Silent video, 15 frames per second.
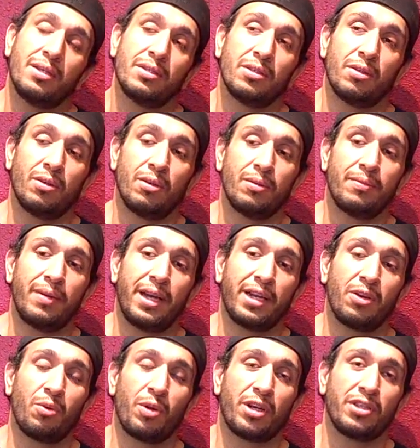so I
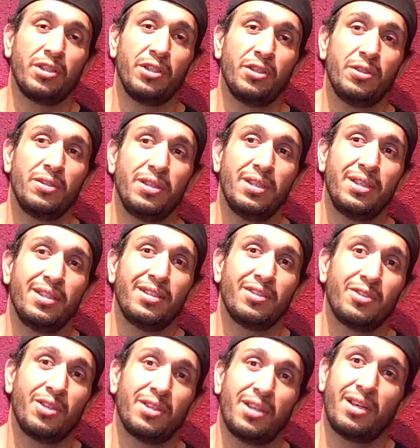can work too.
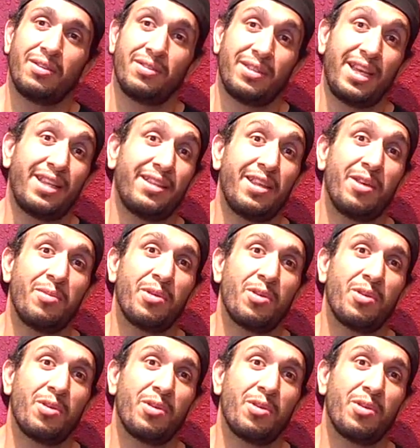So I thank them.